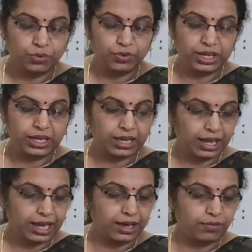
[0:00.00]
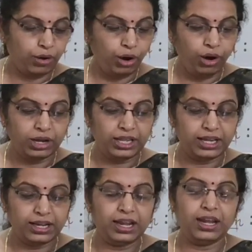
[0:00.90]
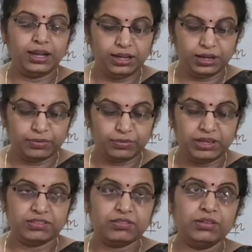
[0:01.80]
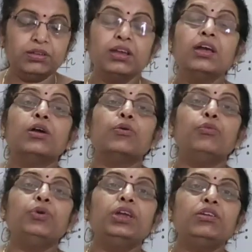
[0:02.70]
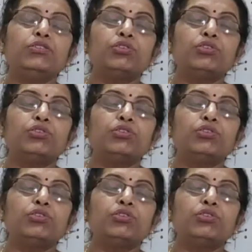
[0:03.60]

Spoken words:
We have all a great deal of means we